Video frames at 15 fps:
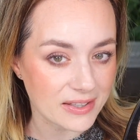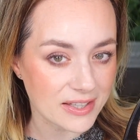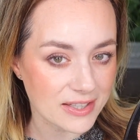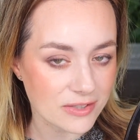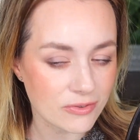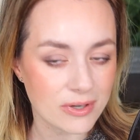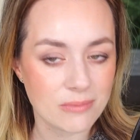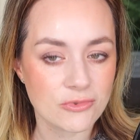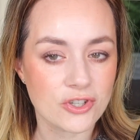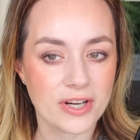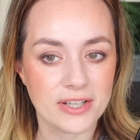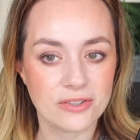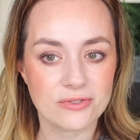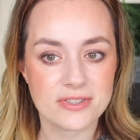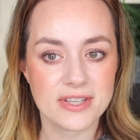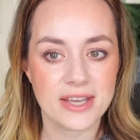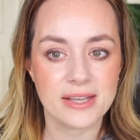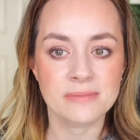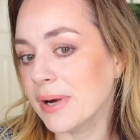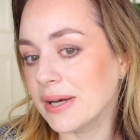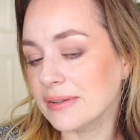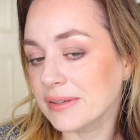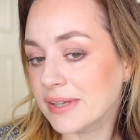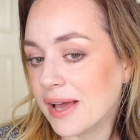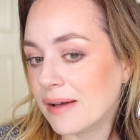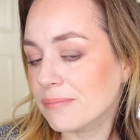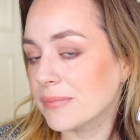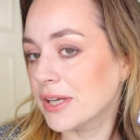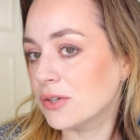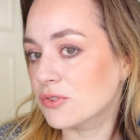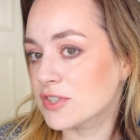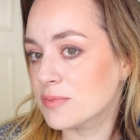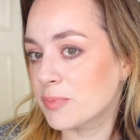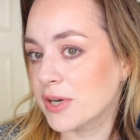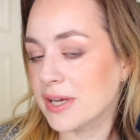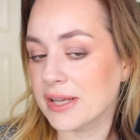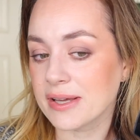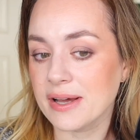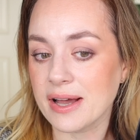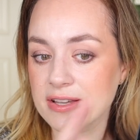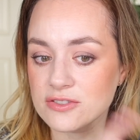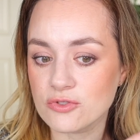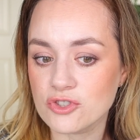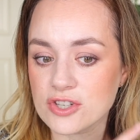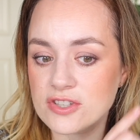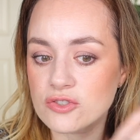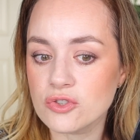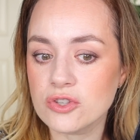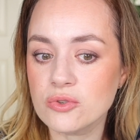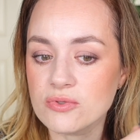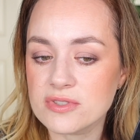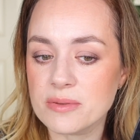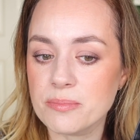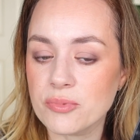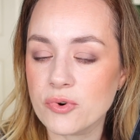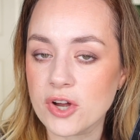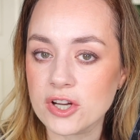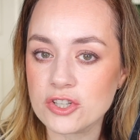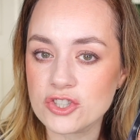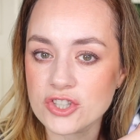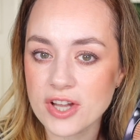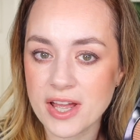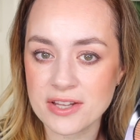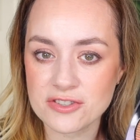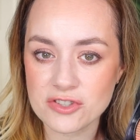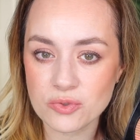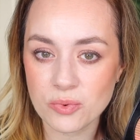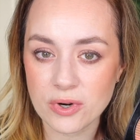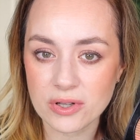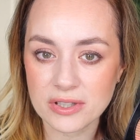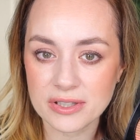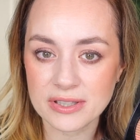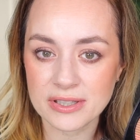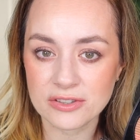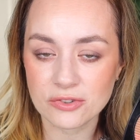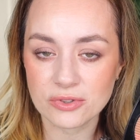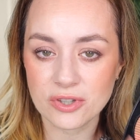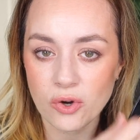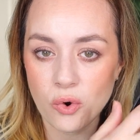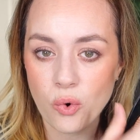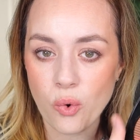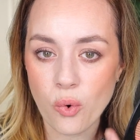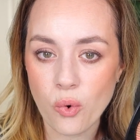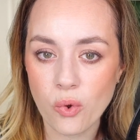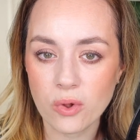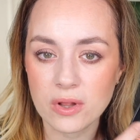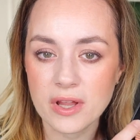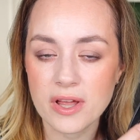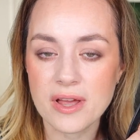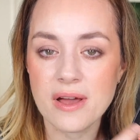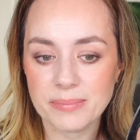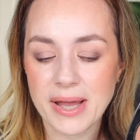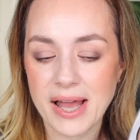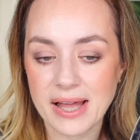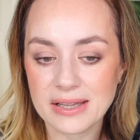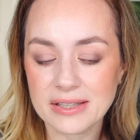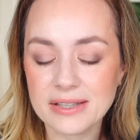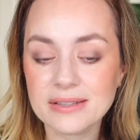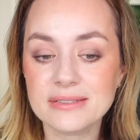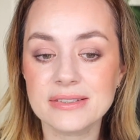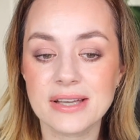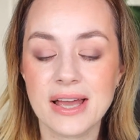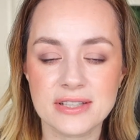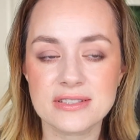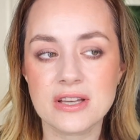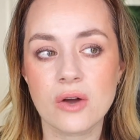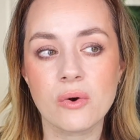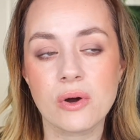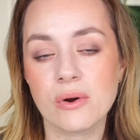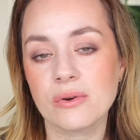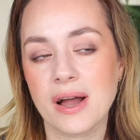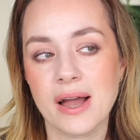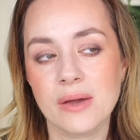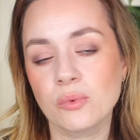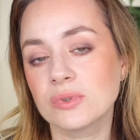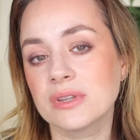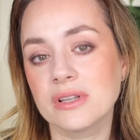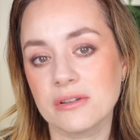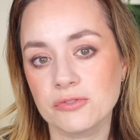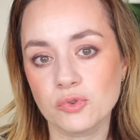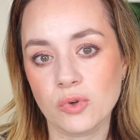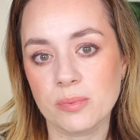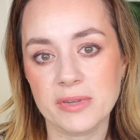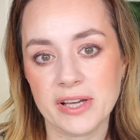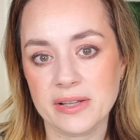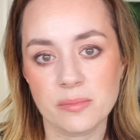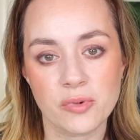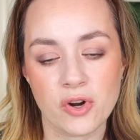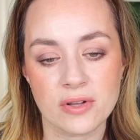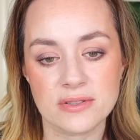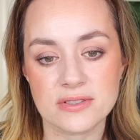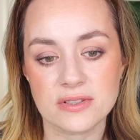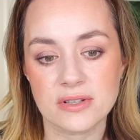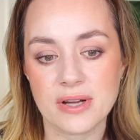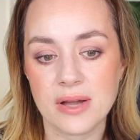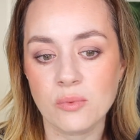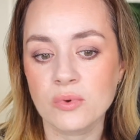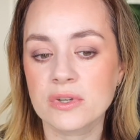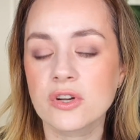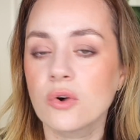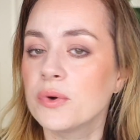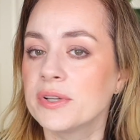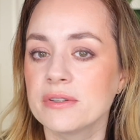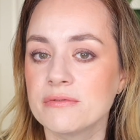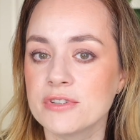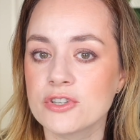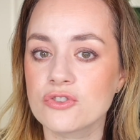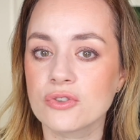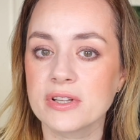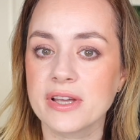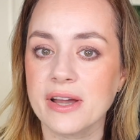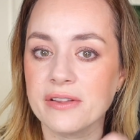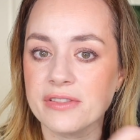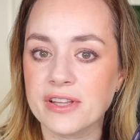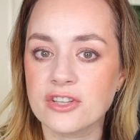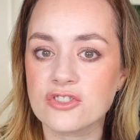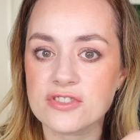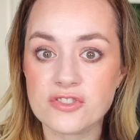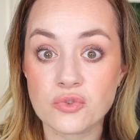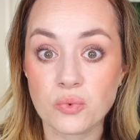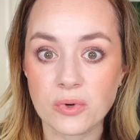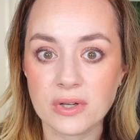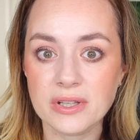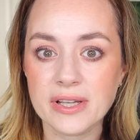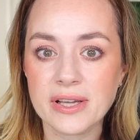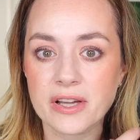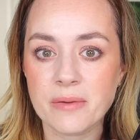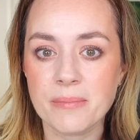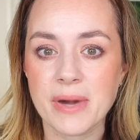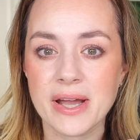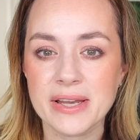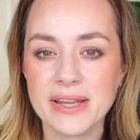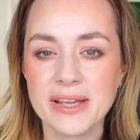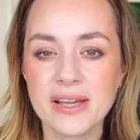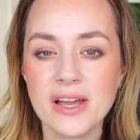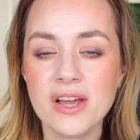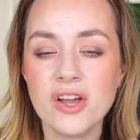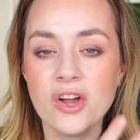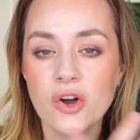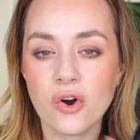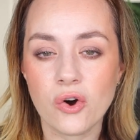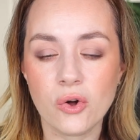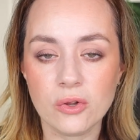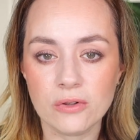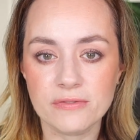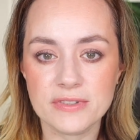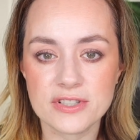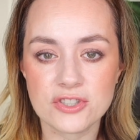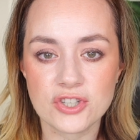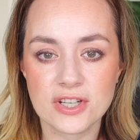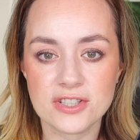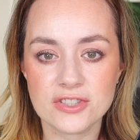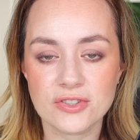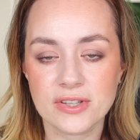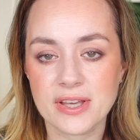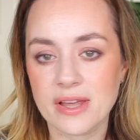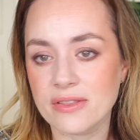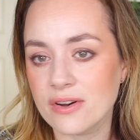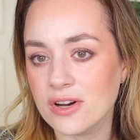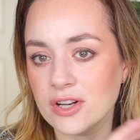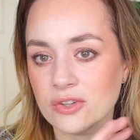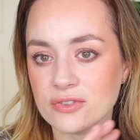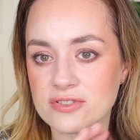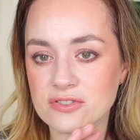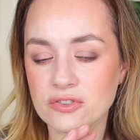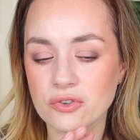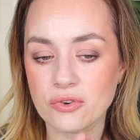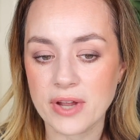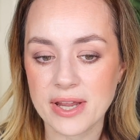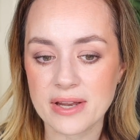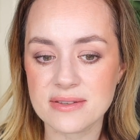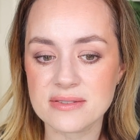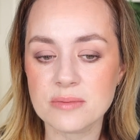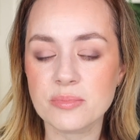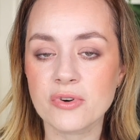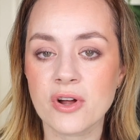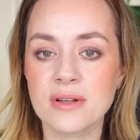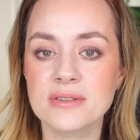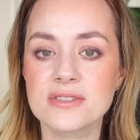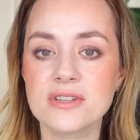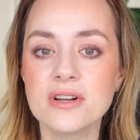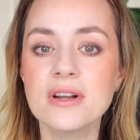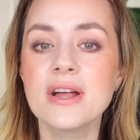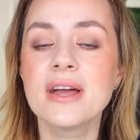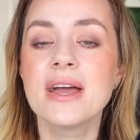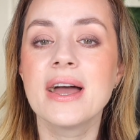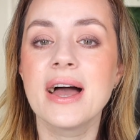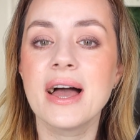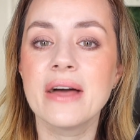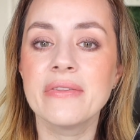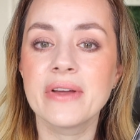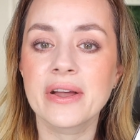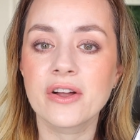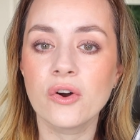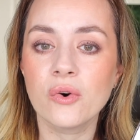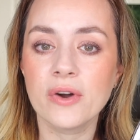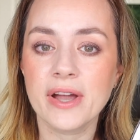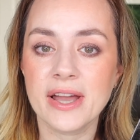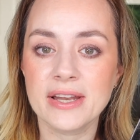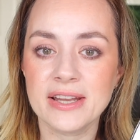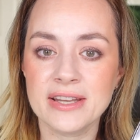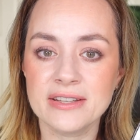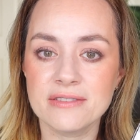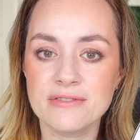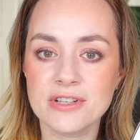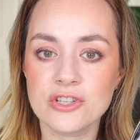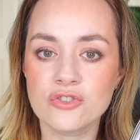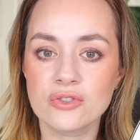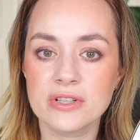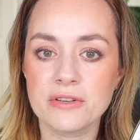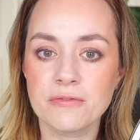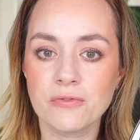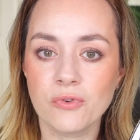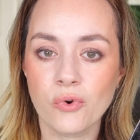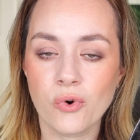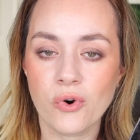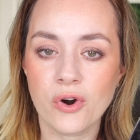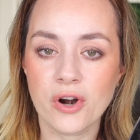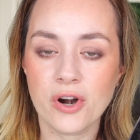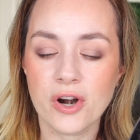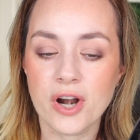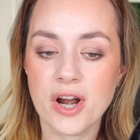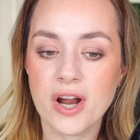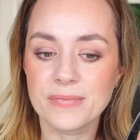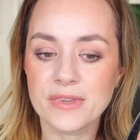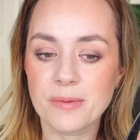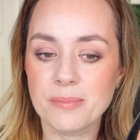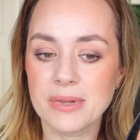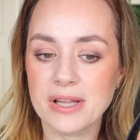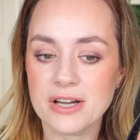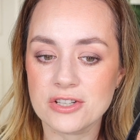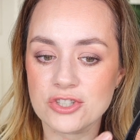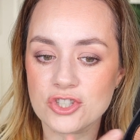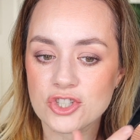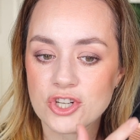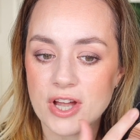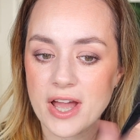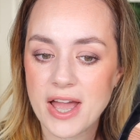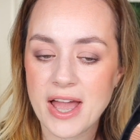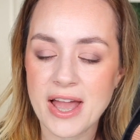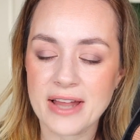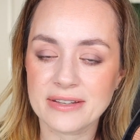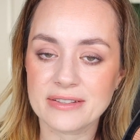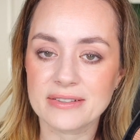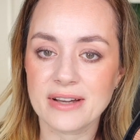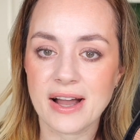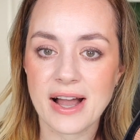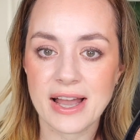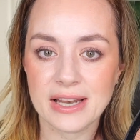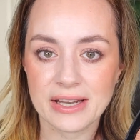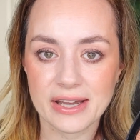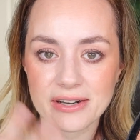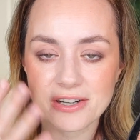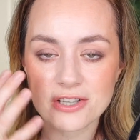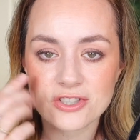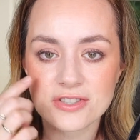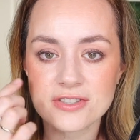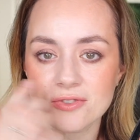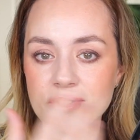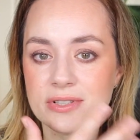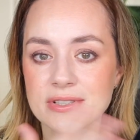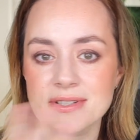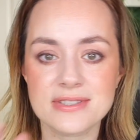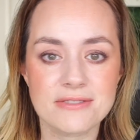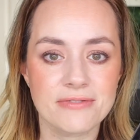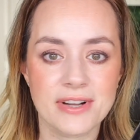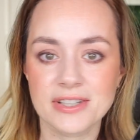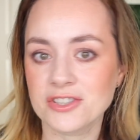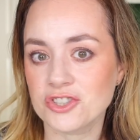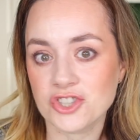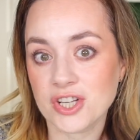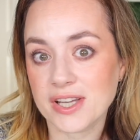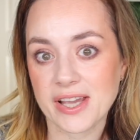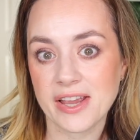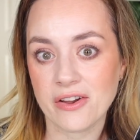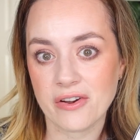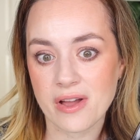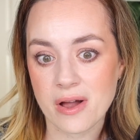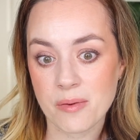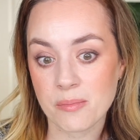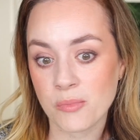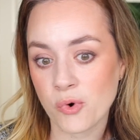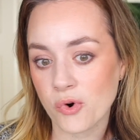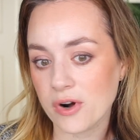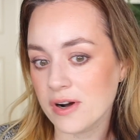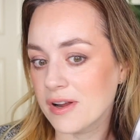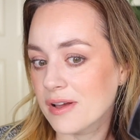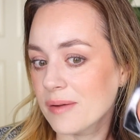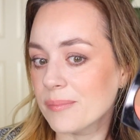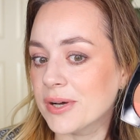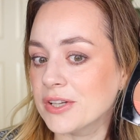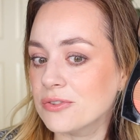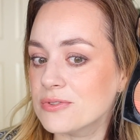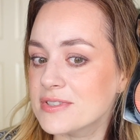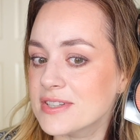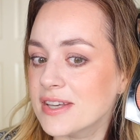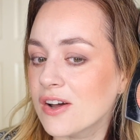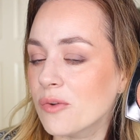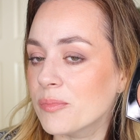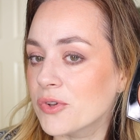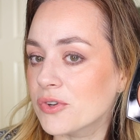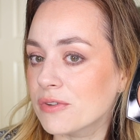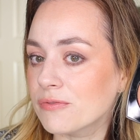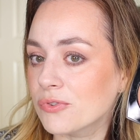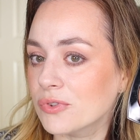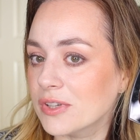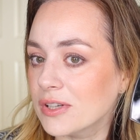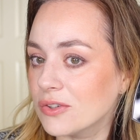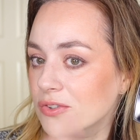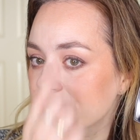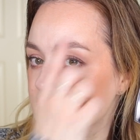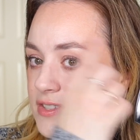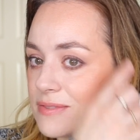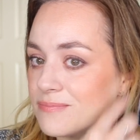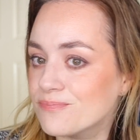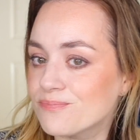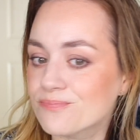That's what I'm trying to say. But yeah, it looks pretty. I suggest to use a brush and swirl it into the whole palette. That's how I would love to apply the bronzer. I wouldn't go individually. I think just swirling, combining all of the shades together, it looks great as a bronzer. And then go ahead individually for the blush and the highlighter, just to intensify the cheek area more. But you see how beautiful it looks.